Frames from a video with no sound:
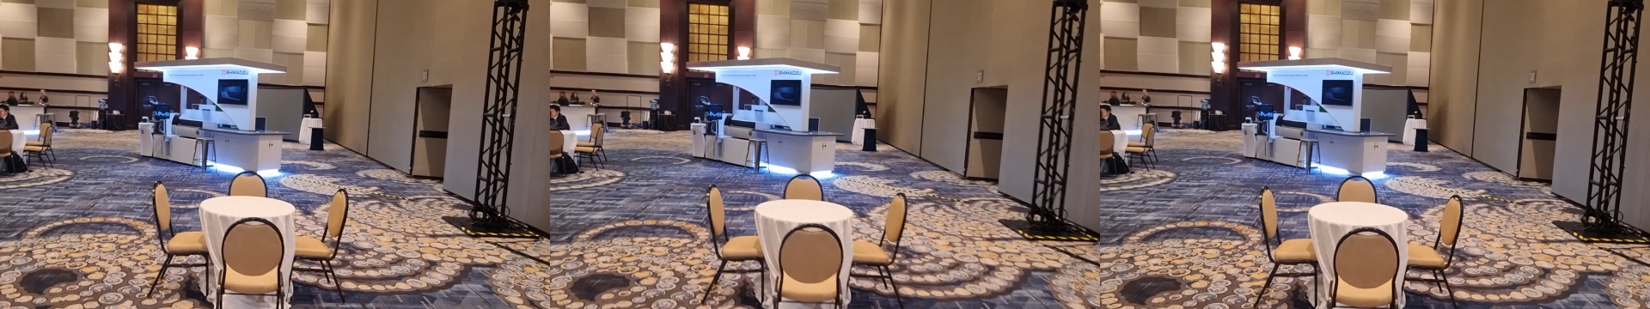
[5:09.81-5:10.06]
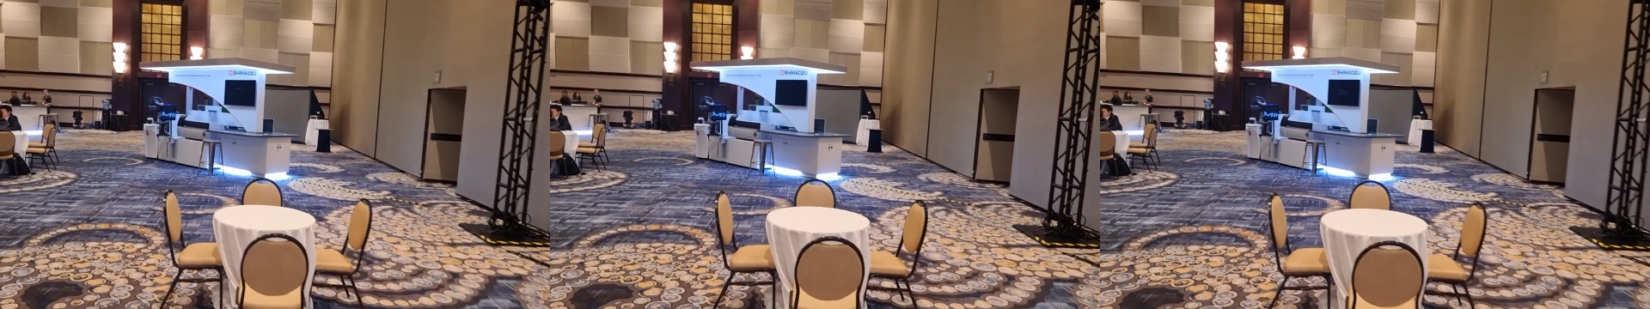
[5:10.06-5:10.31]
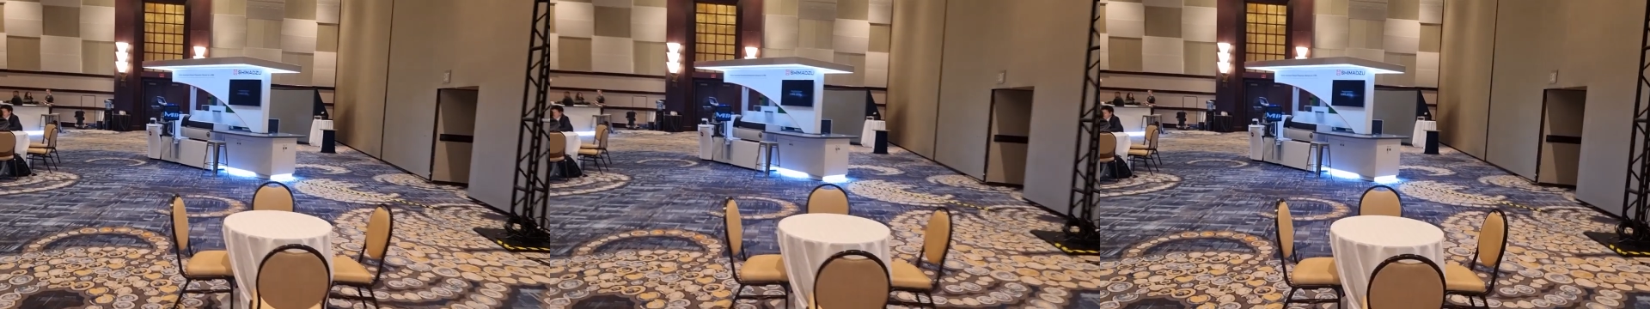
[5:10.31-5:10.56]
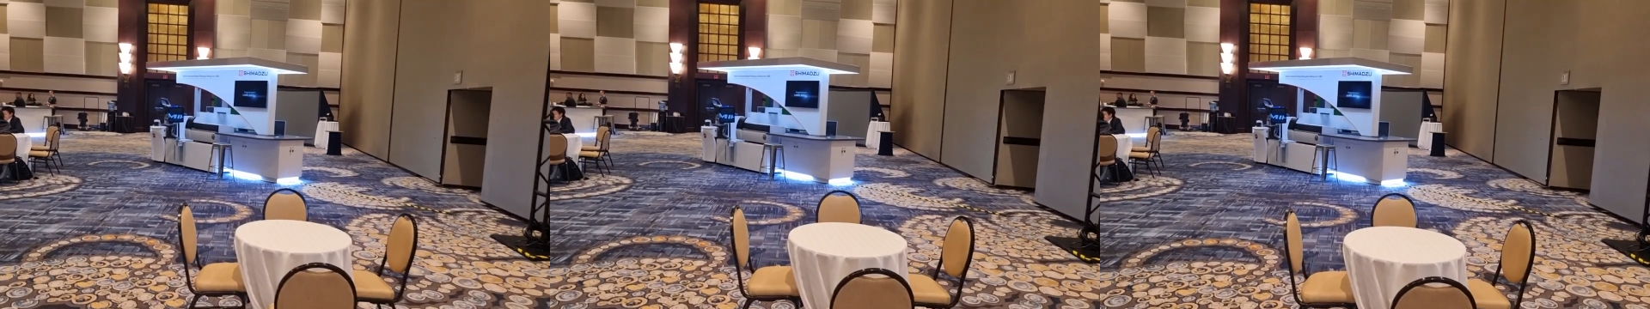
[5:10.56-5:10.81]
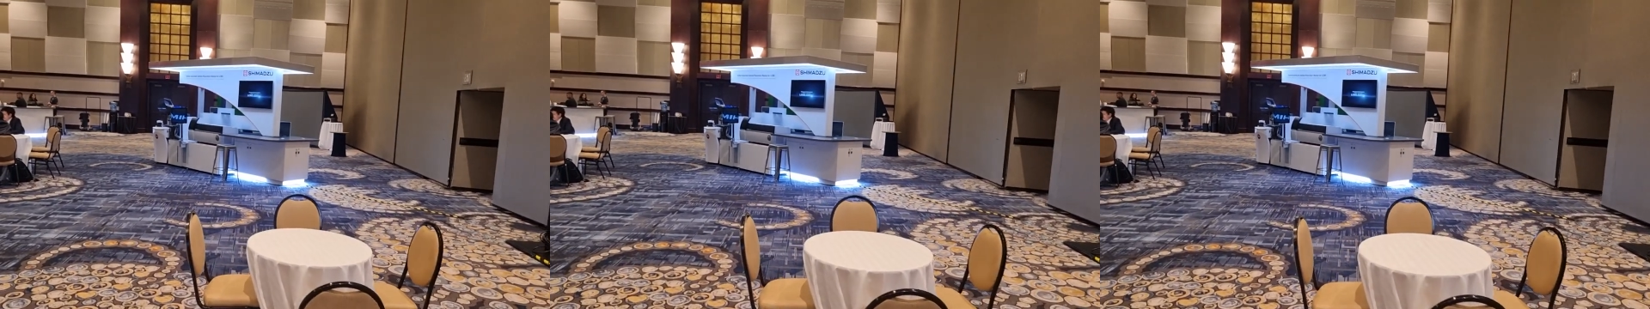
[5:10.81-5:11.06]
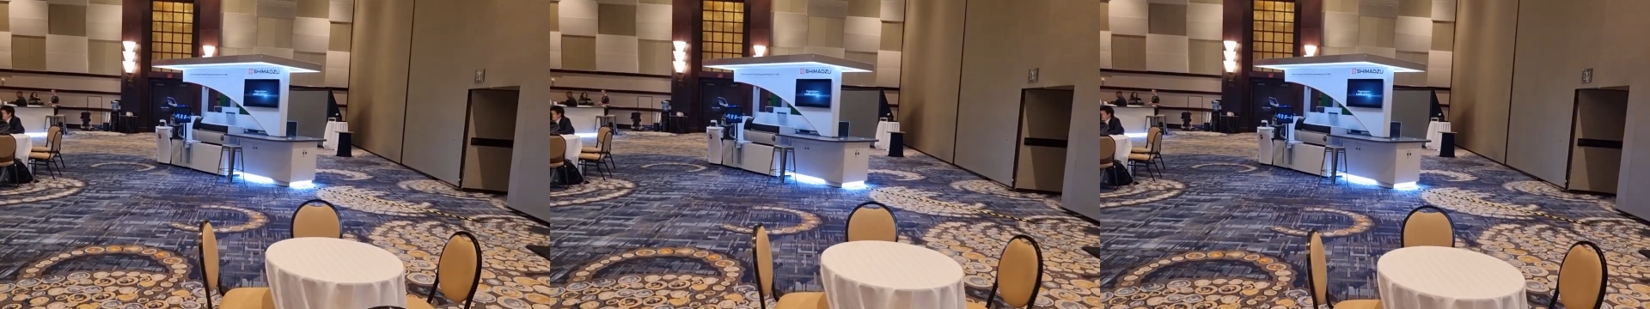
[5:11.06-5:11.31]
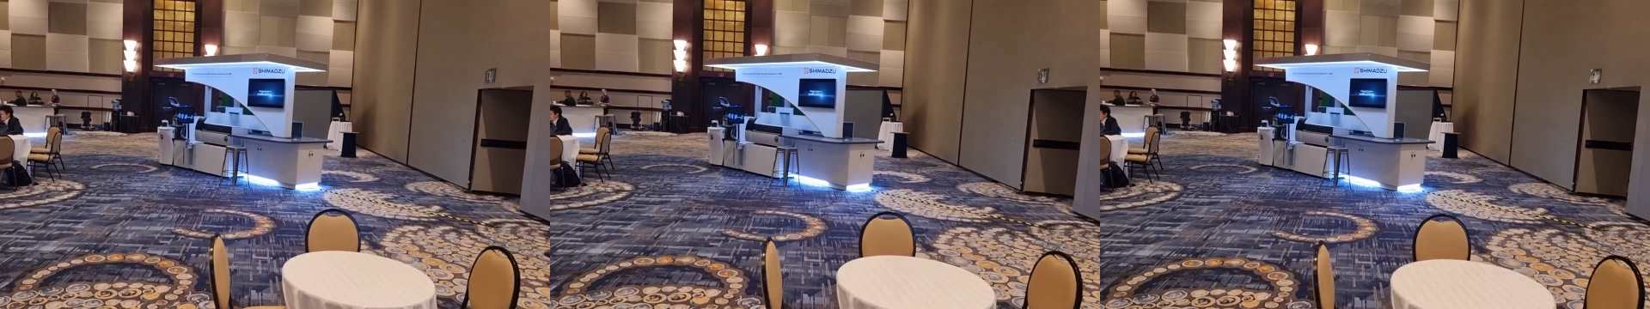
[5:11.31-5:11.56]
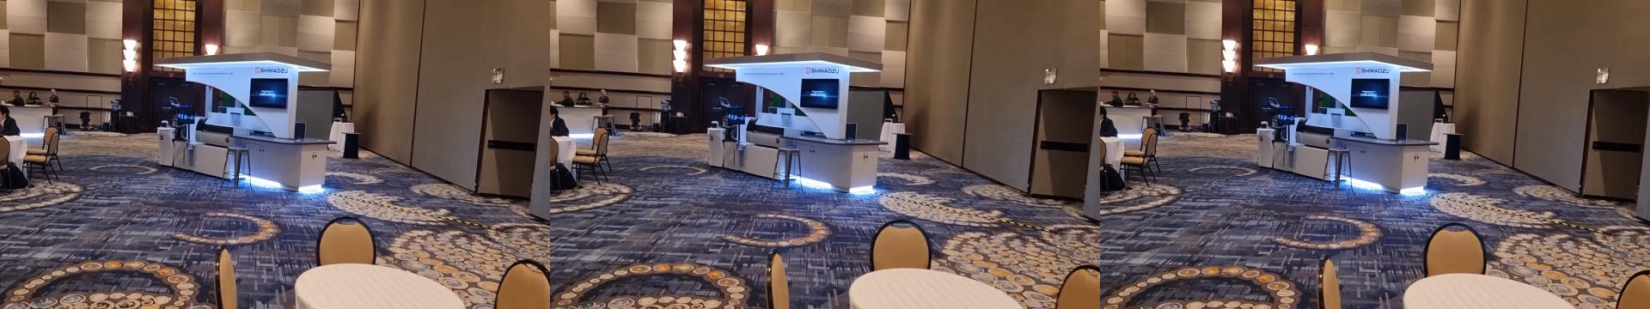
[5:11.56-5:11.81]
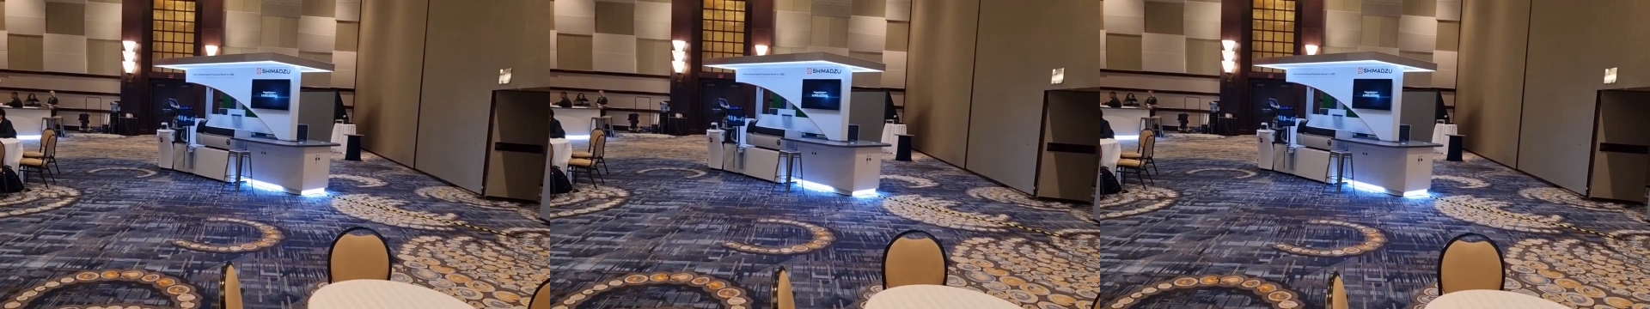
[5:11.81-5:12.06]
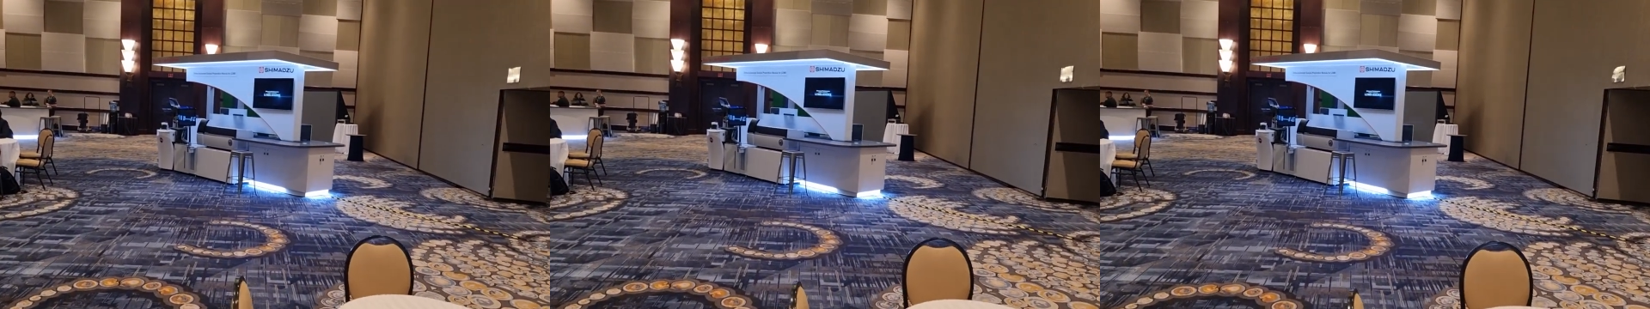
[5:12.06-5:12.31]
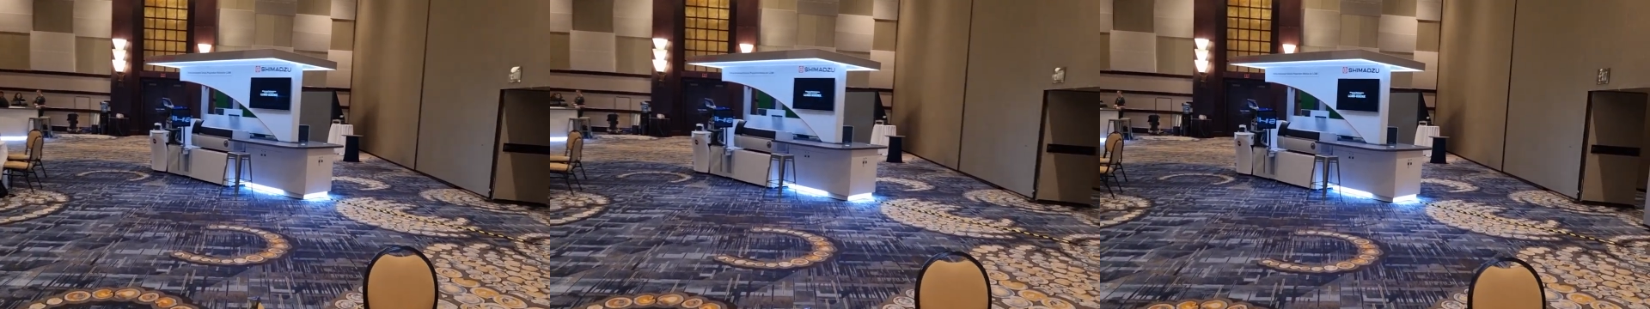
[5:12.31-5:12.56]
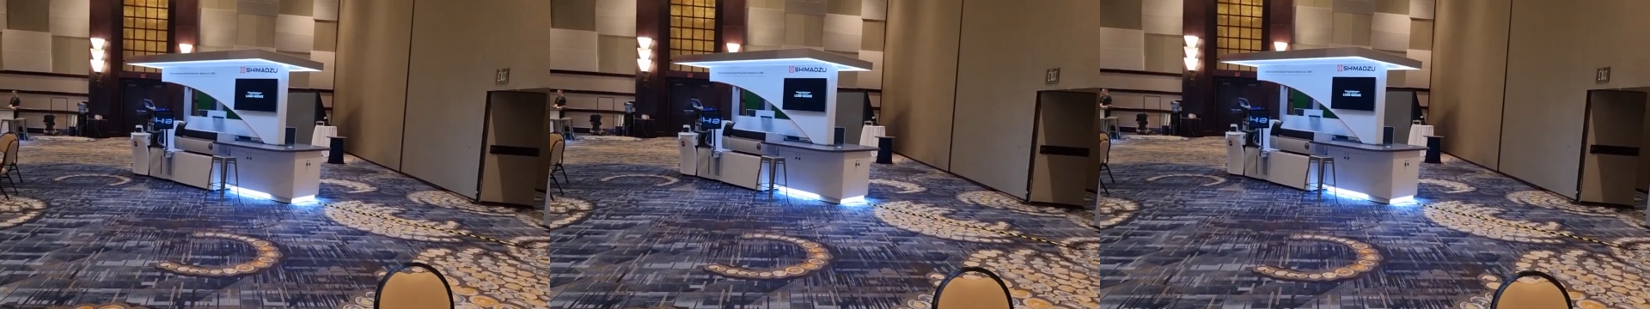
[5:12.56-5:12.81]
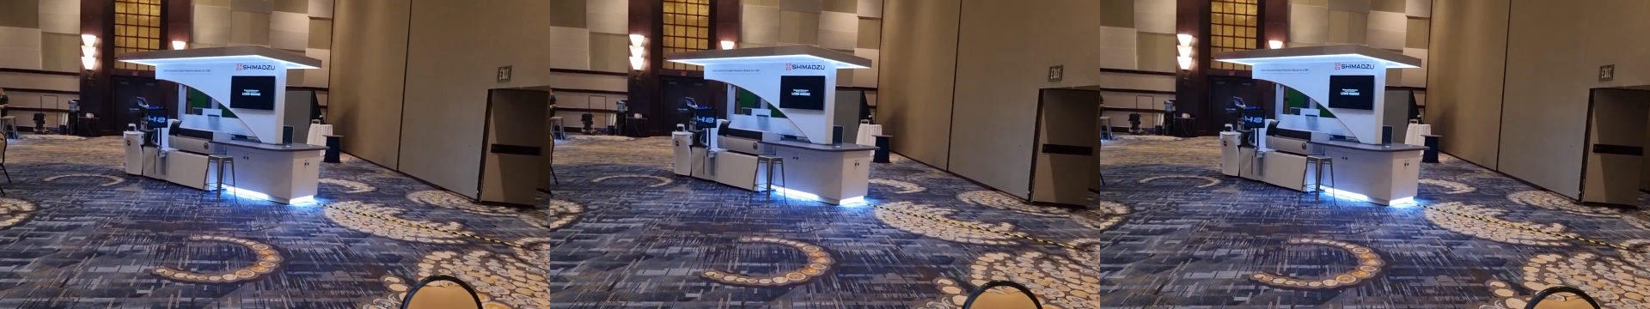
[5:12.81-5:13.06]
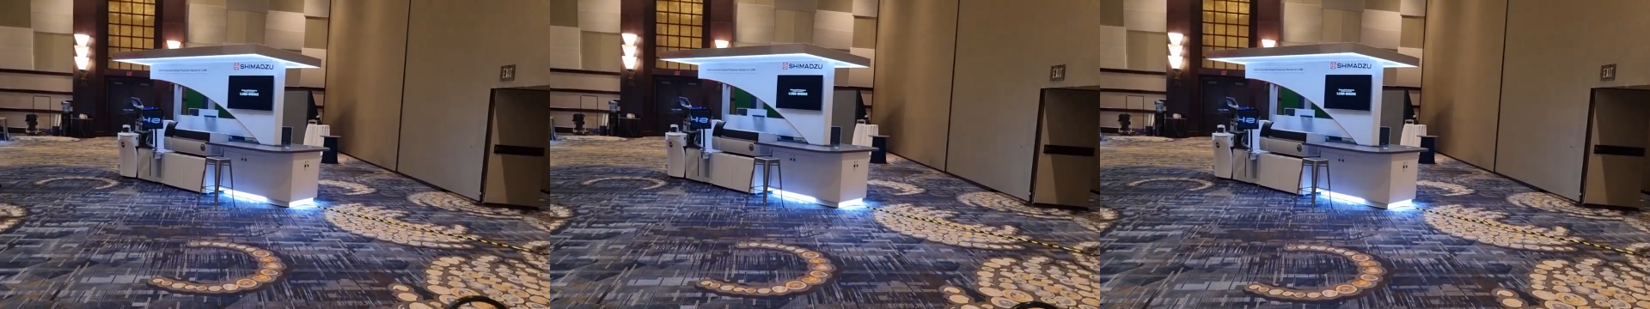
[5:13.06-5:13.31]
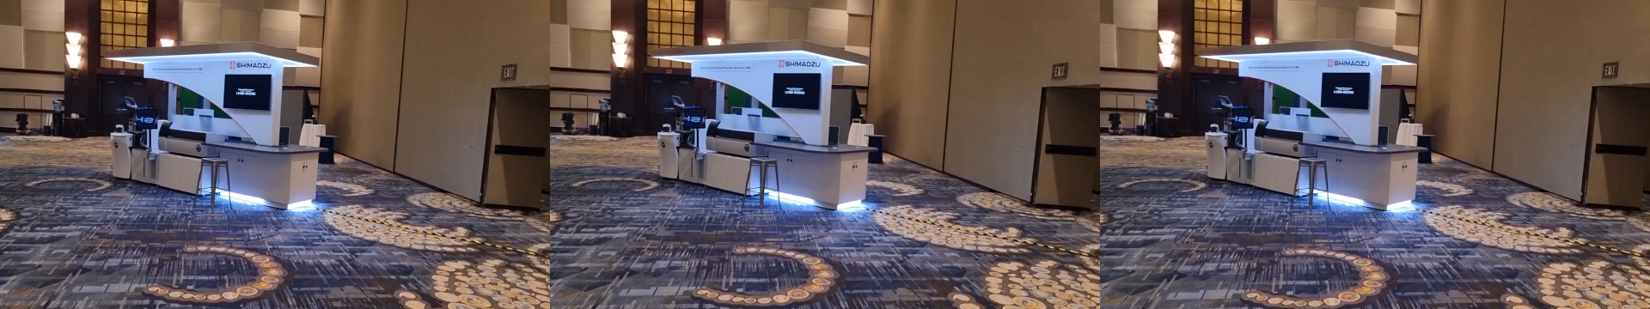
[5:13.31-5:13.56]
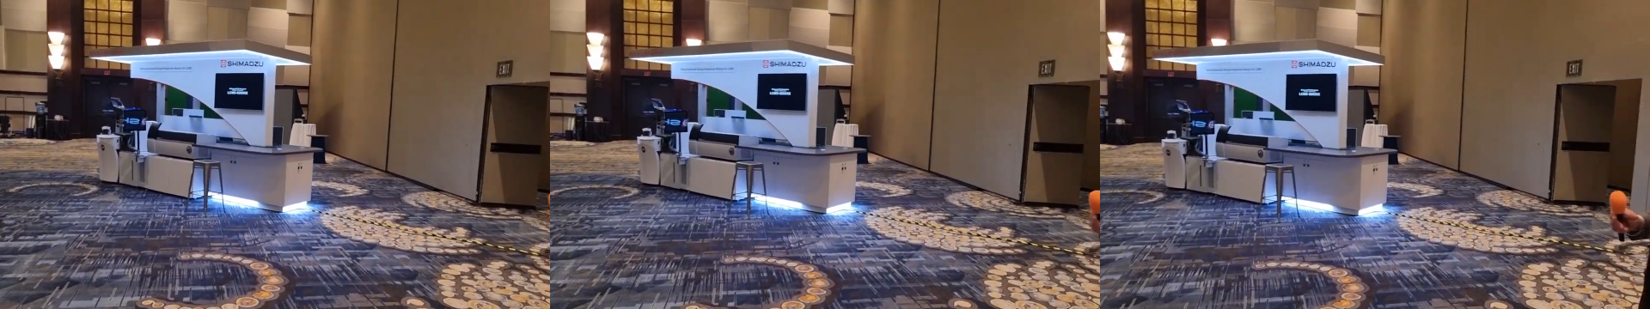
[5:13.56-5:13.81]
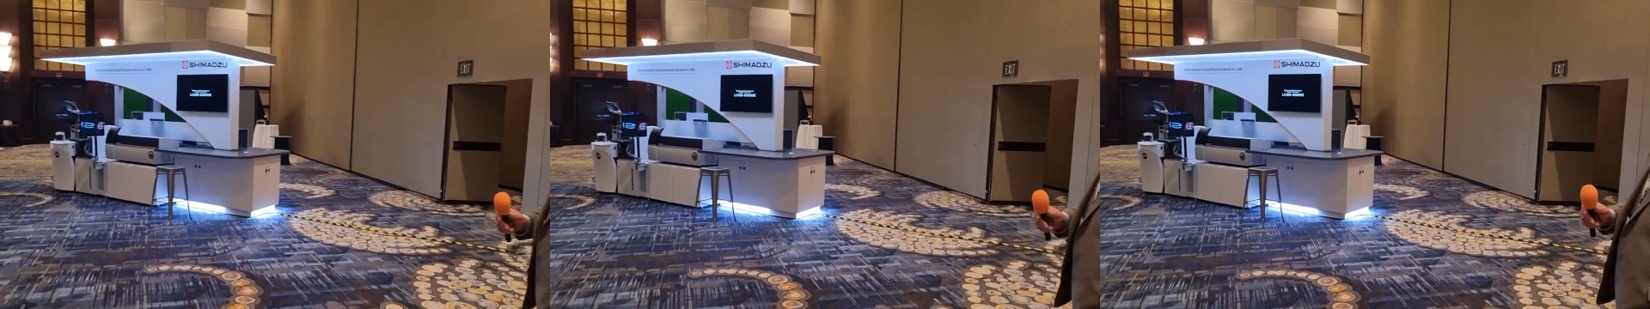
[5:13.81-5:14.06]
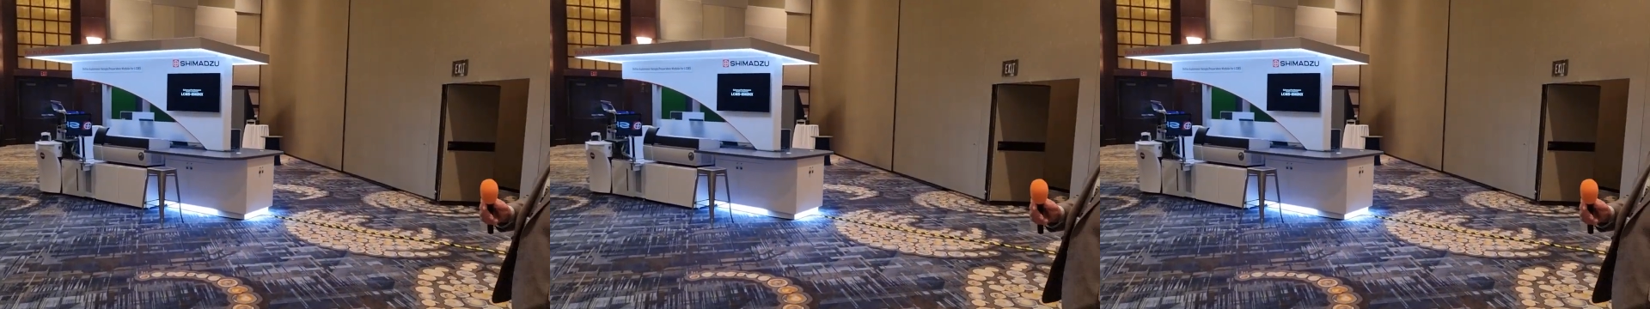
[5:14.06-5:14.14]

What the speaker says: [unreadable: no face in view]